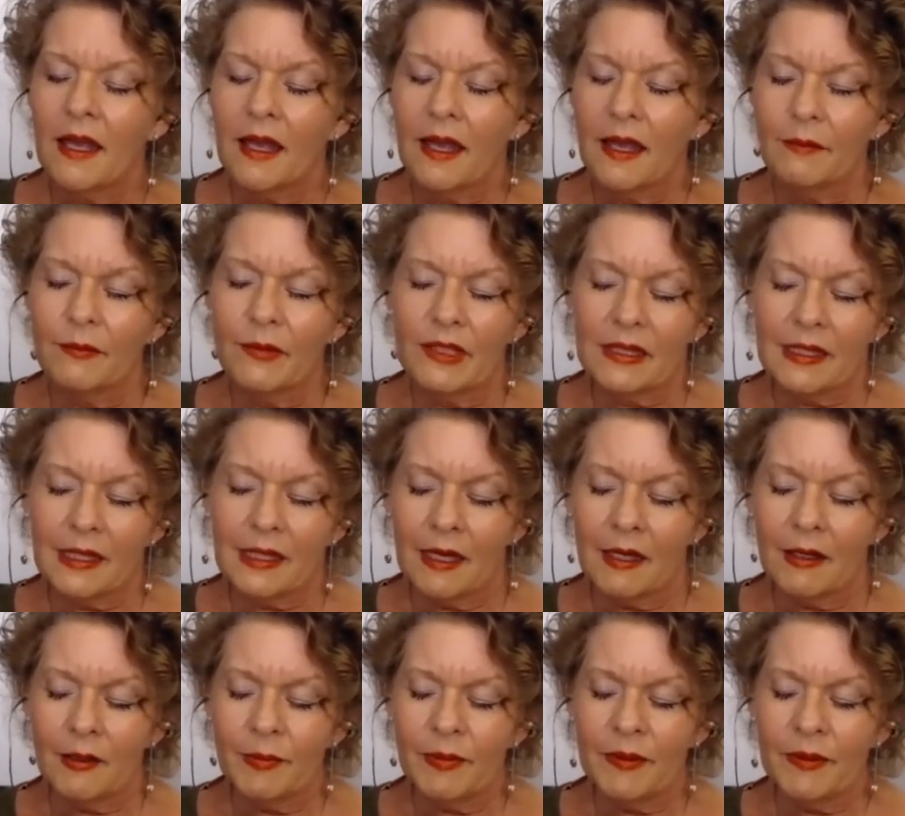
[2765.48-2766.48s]
And with the
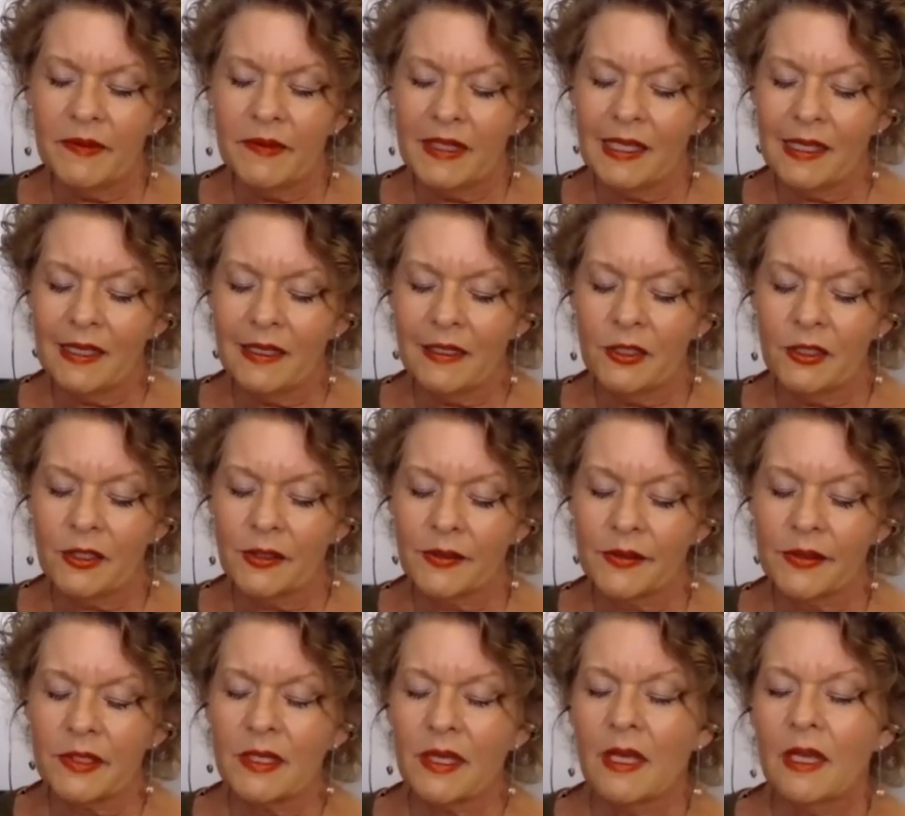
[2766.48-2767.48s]
help of the
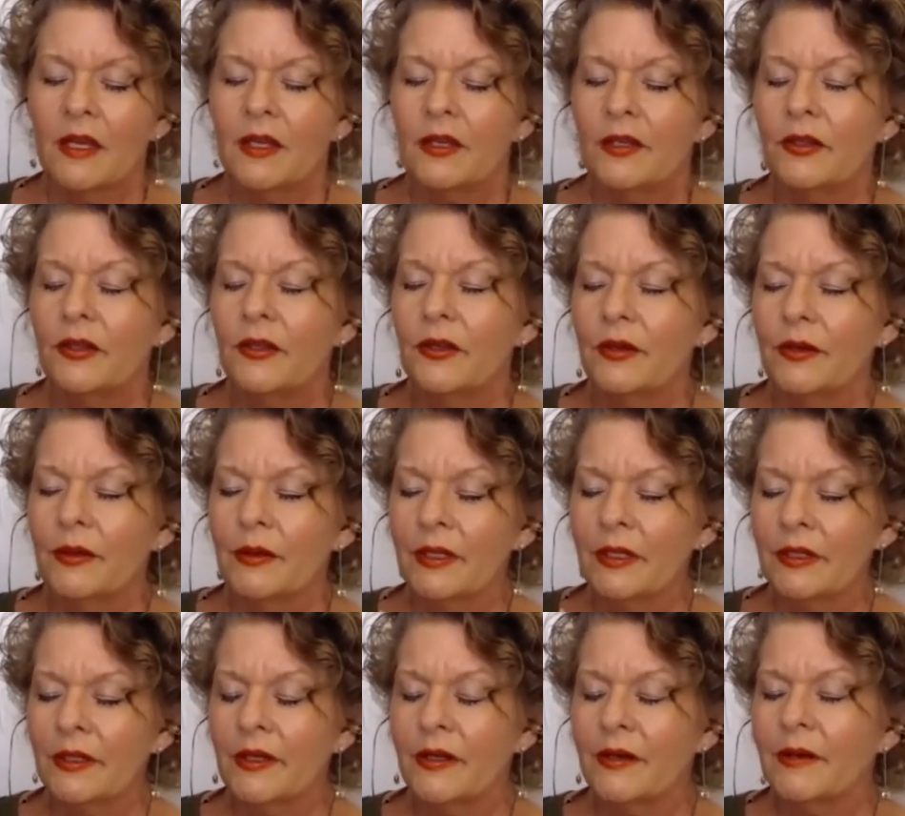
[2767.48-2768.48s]
angels,
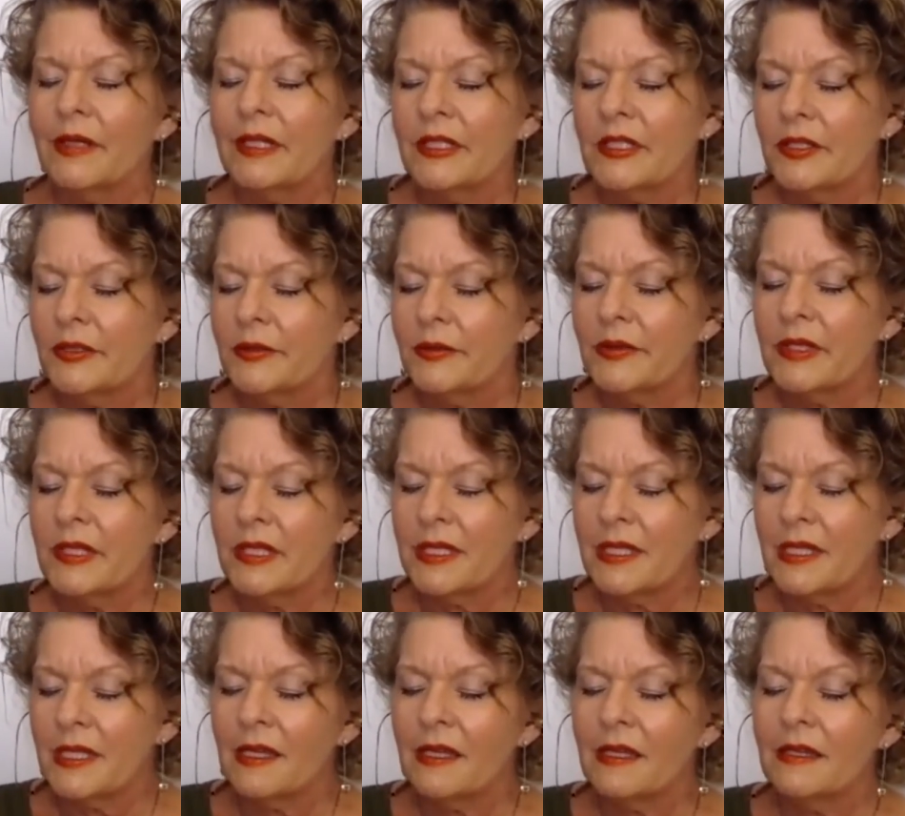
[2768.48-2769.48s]
you're going to
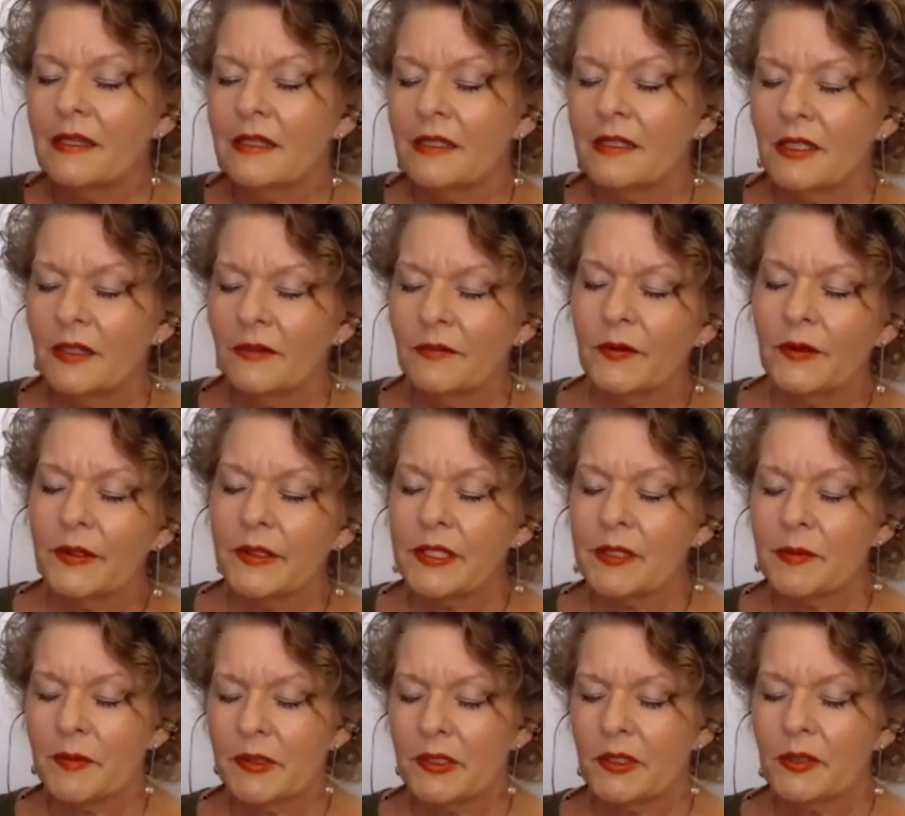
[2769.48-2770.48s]
see the difference
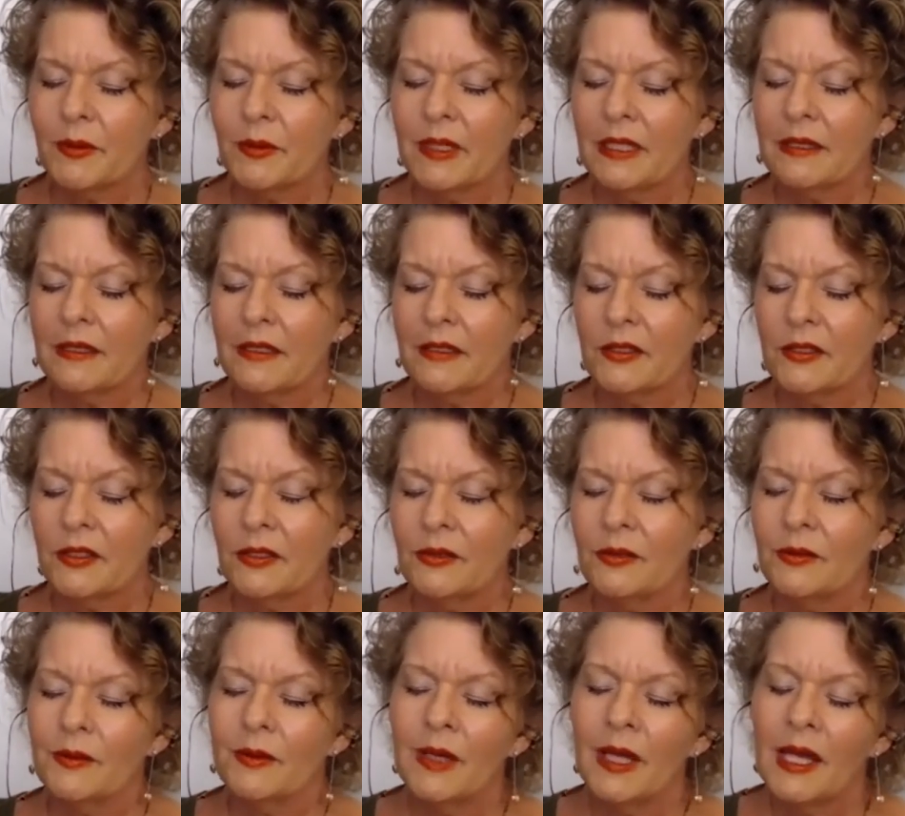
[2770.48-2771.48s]
between the
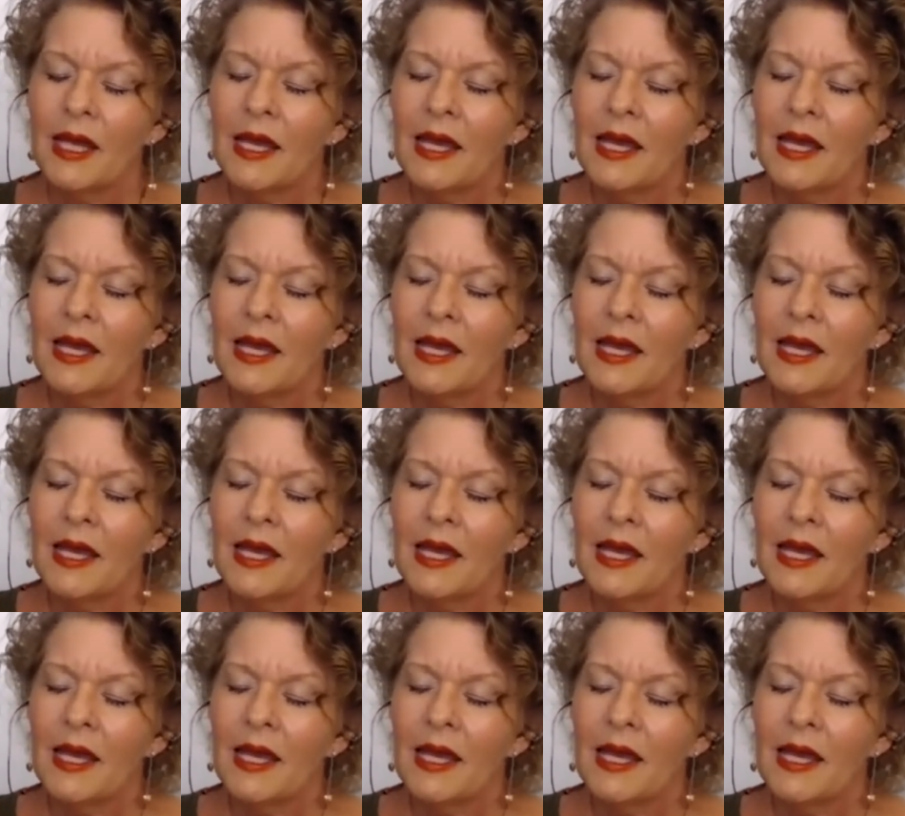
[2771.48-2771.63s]
two.